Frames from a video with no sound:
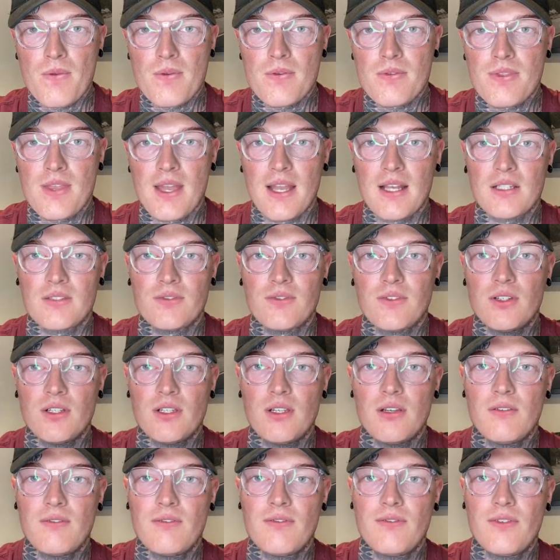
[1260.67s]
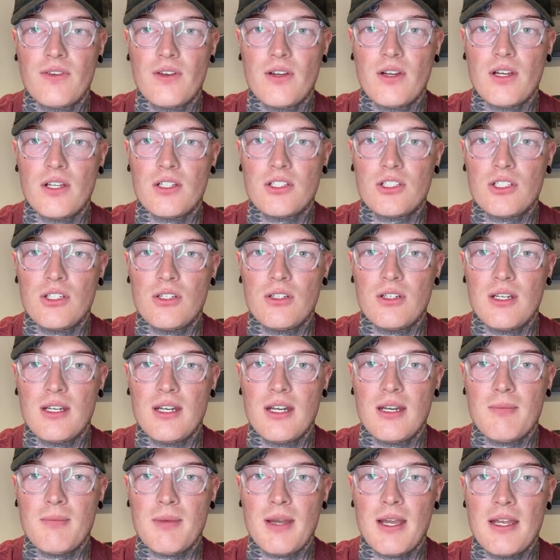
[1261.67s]
Thanks for tuning
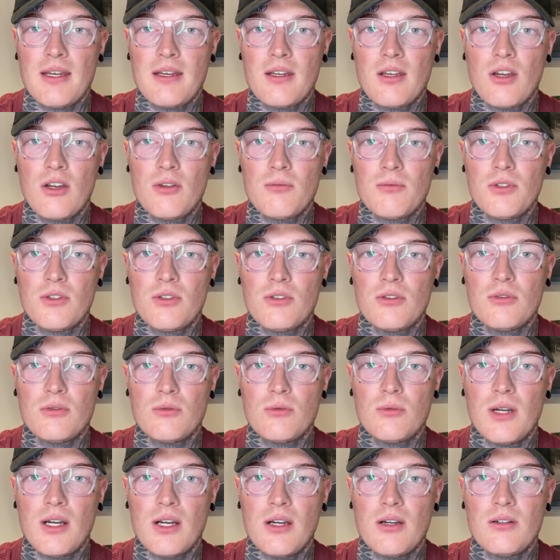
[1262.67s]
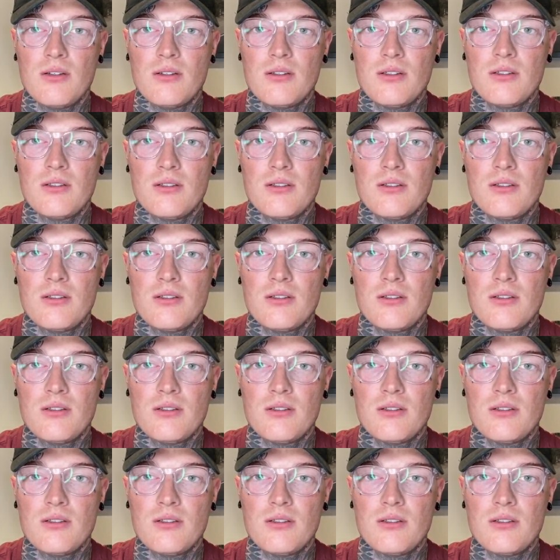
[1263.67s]
in, man. I hope you're all well.